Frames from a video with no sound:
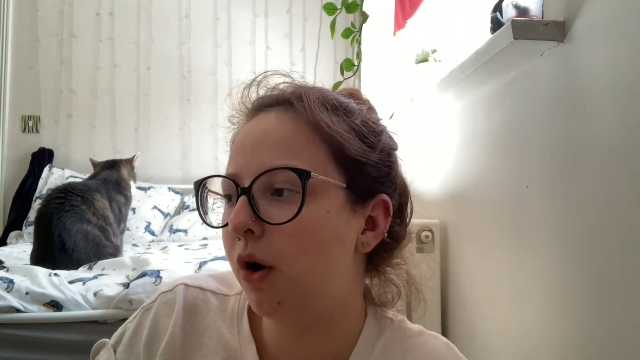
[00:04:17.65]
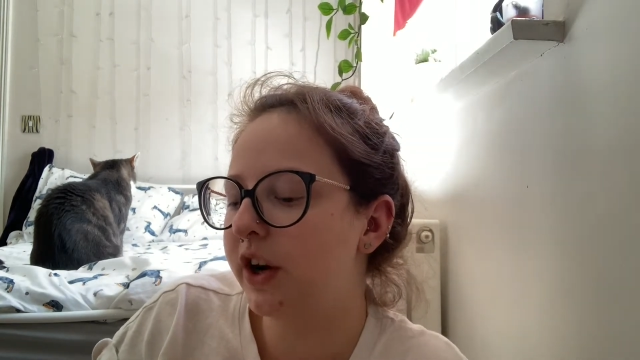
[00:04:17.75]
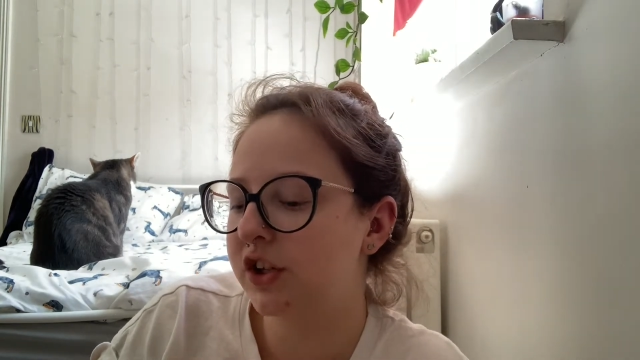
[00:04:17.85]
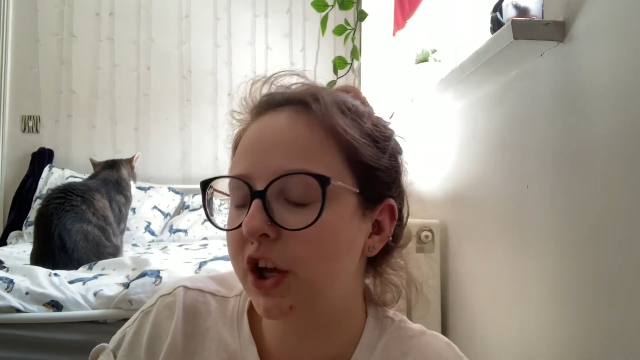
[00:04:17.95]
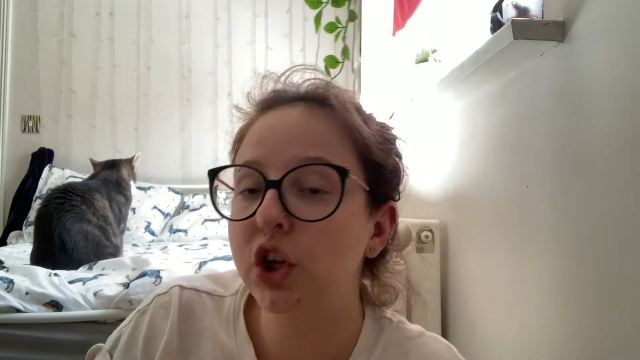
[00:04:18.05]
And
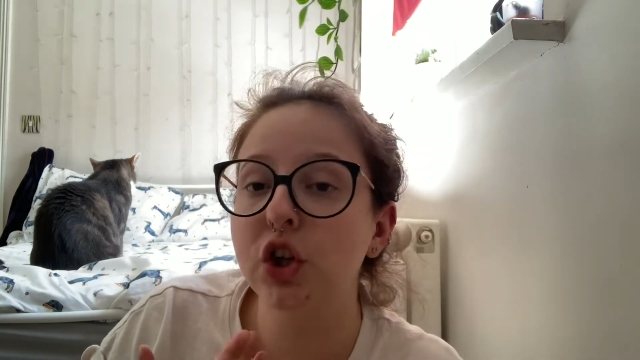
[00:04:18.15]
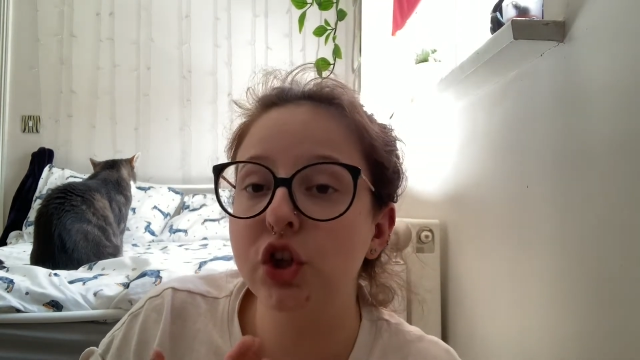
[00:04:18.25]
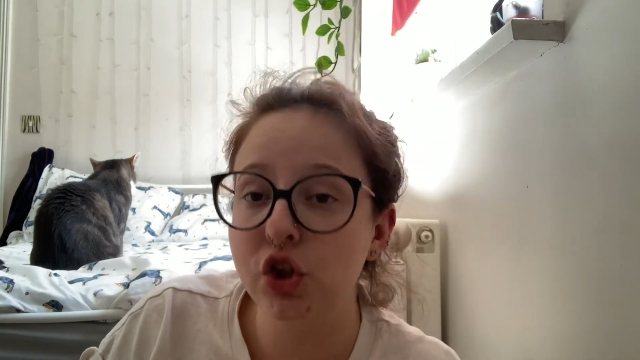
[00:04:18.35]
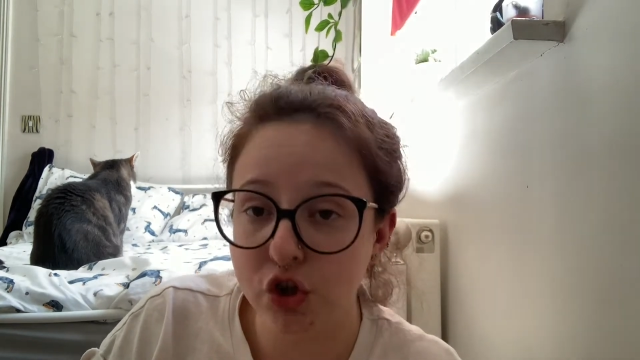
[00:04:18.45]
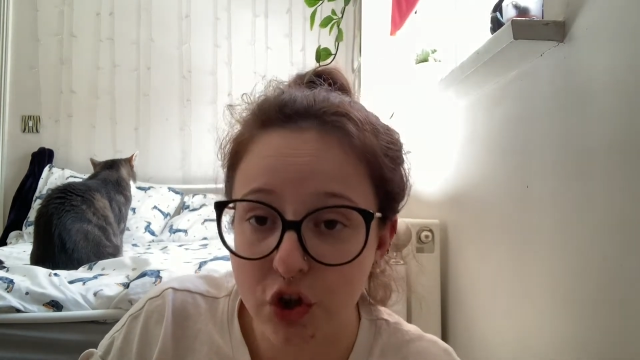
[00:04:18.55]
it's like,
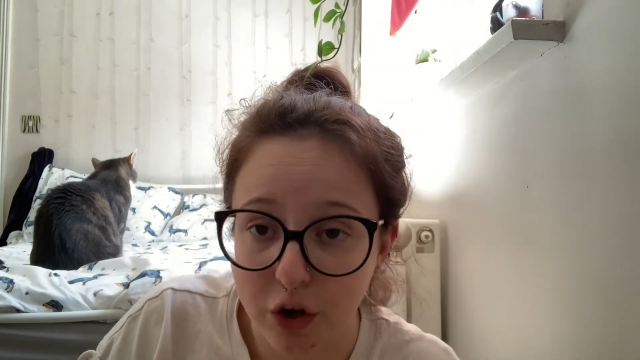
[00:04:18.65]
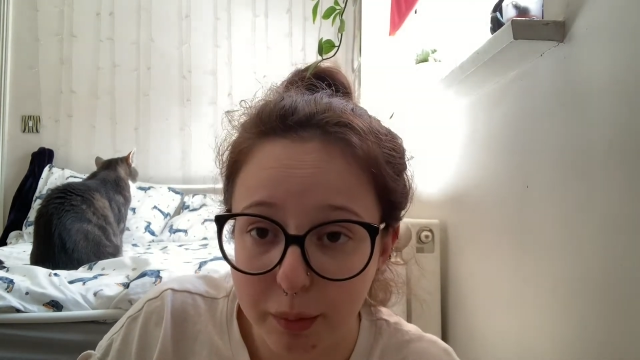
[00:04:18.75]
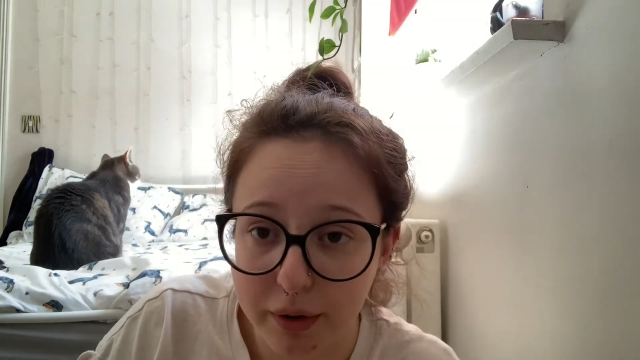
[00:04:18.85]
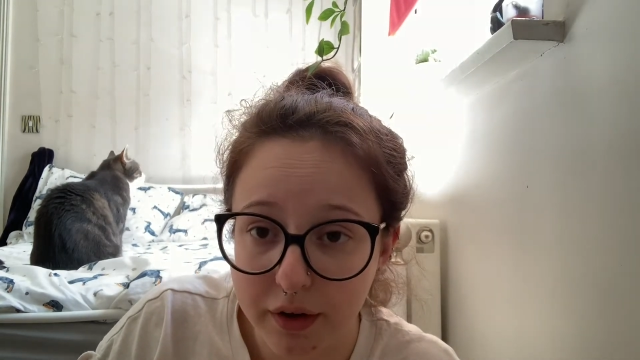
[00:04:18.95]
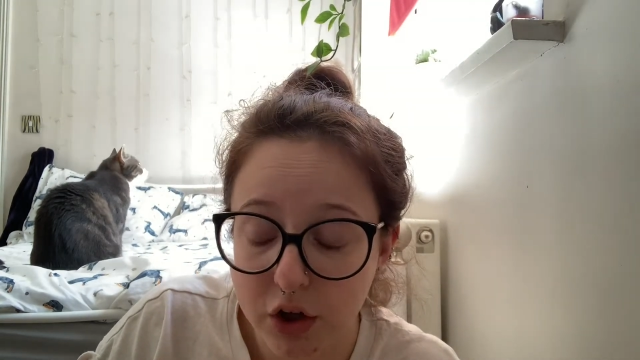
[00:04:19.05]
shut up,
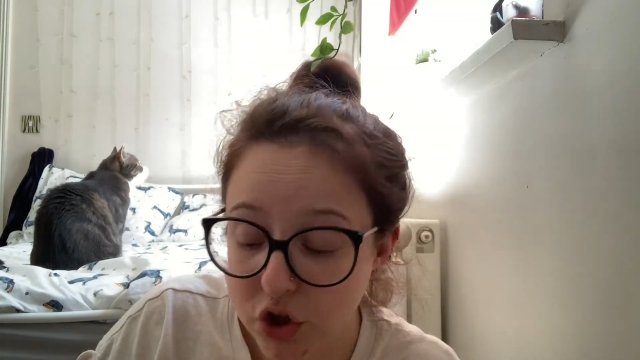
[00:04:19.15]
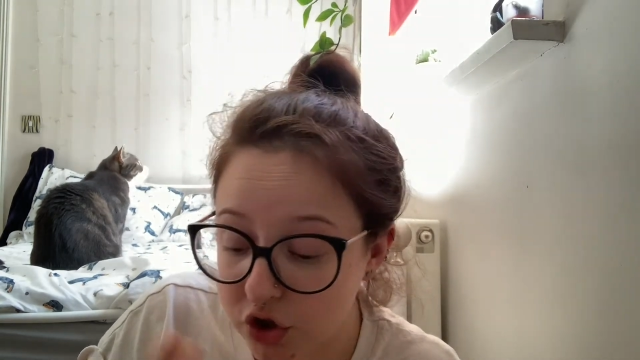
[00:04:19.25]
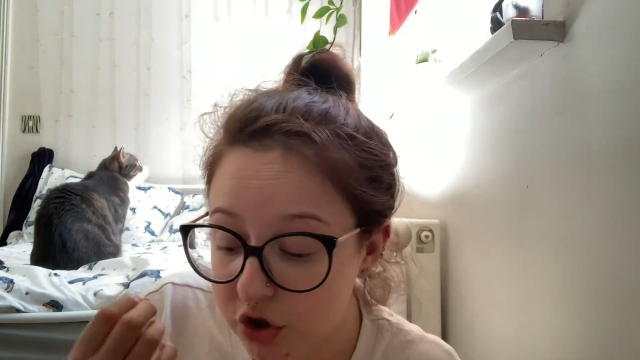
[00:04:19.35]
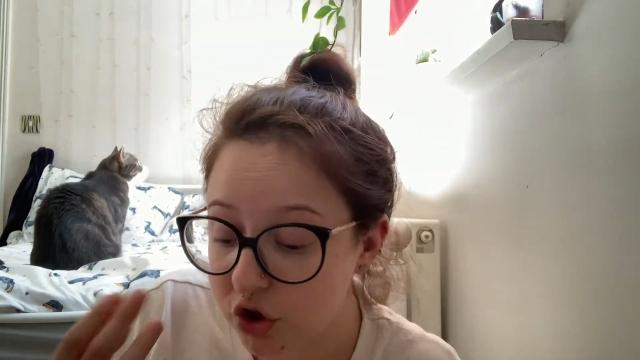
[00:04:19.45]
just